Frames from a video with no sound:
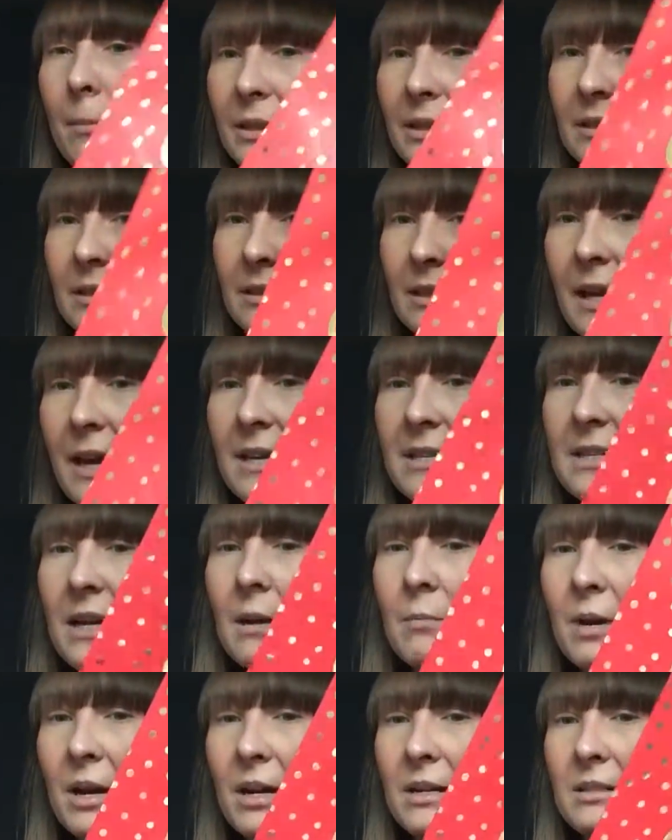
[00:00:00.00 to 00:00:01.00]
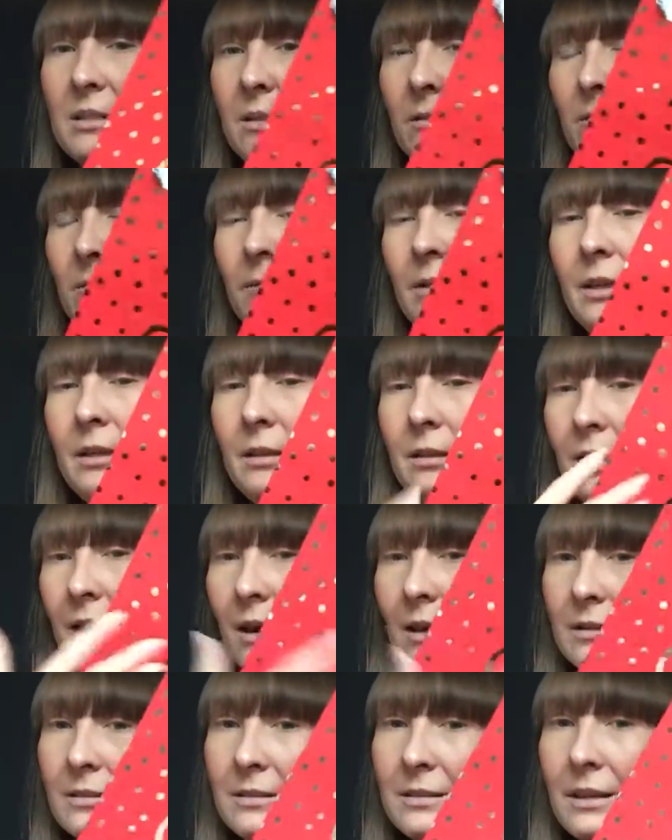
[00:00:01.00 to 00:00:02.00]
but in case I buy something
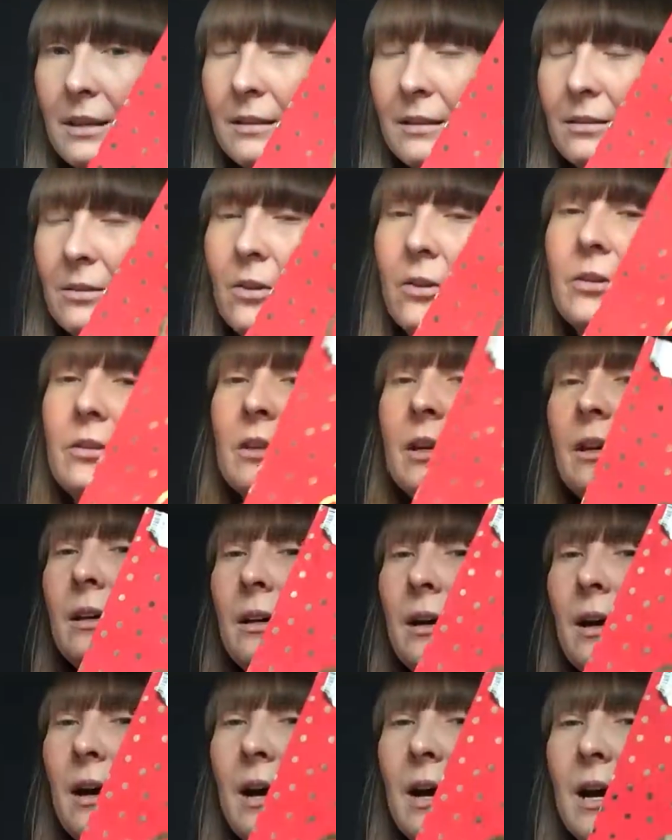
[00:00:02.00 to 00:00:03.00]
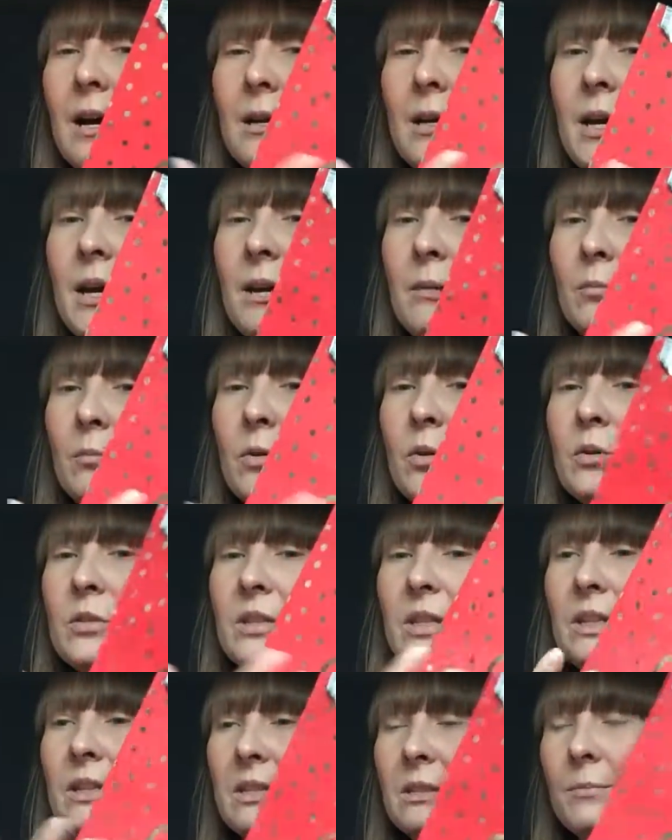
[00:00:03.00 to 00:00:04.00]
unstandard, I am
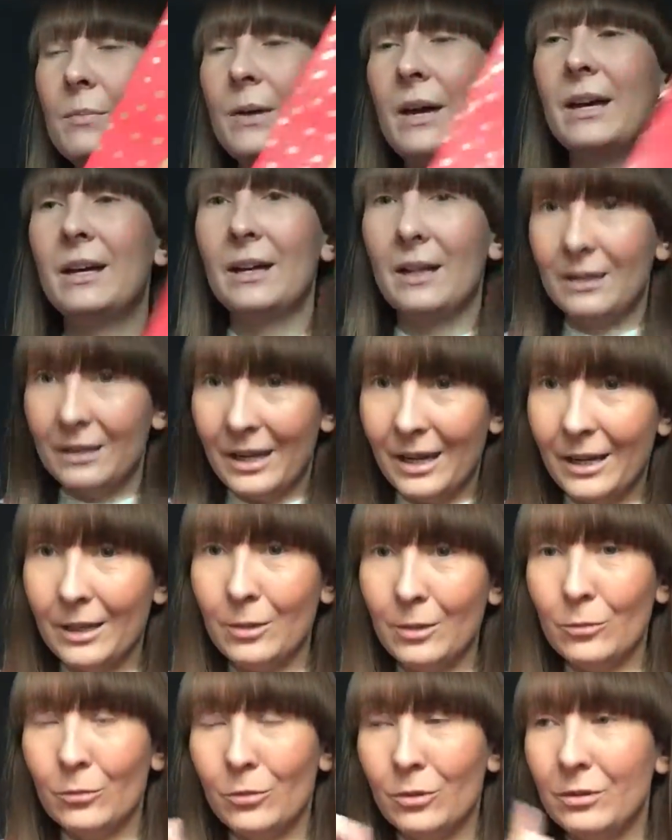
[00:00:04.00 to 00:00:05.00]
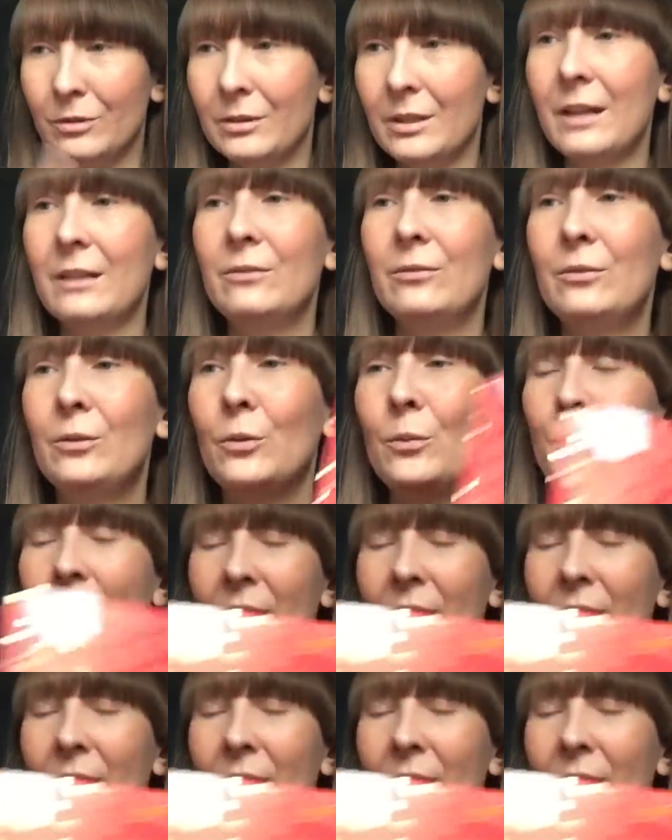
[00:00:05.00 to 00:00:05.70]
using this bag and I will not feel